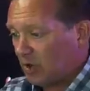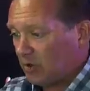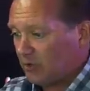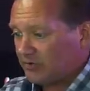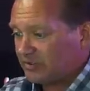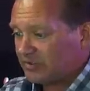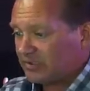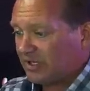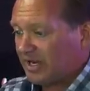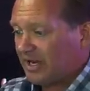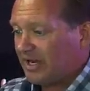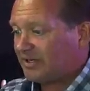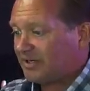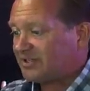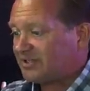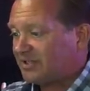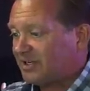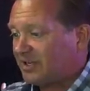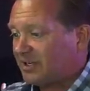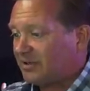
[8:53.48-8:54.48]
Jones
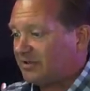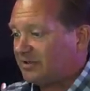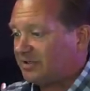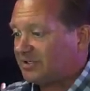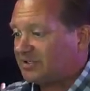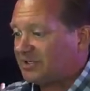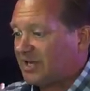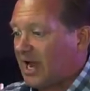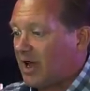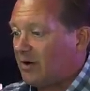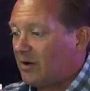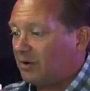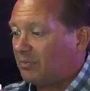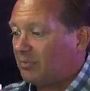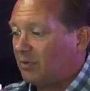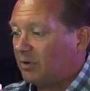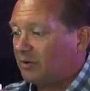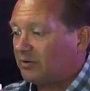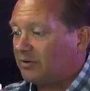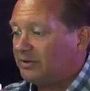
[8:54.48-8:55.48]
Lang LaSalle
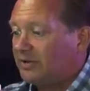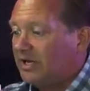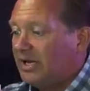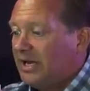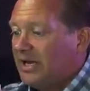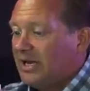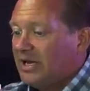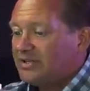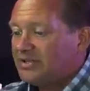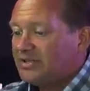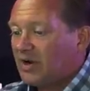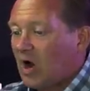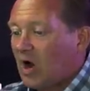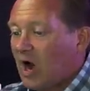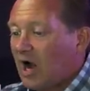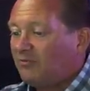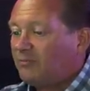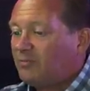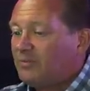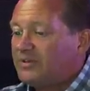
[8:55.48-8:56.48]
in Portland, said
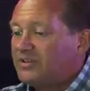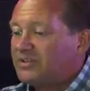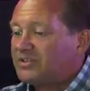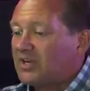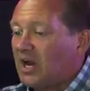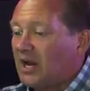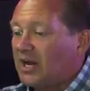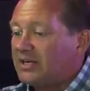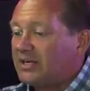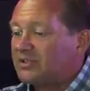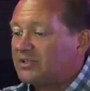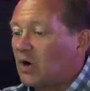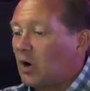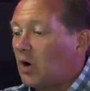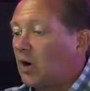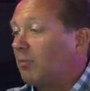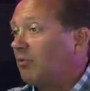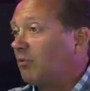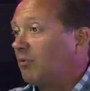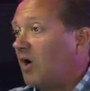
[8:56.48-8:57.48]
Hoffman's sites
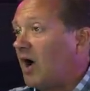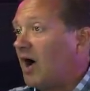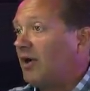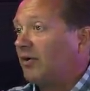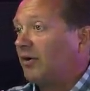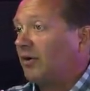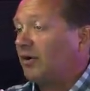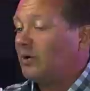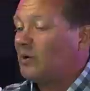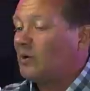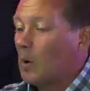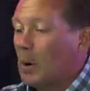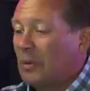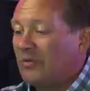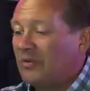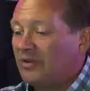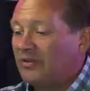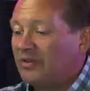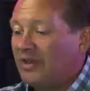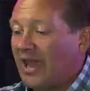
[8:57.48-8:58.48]
are broader
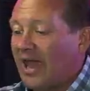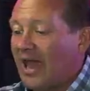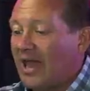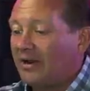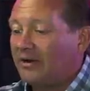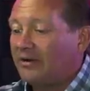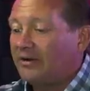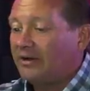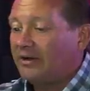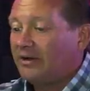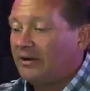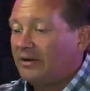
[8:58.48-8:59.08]
than that.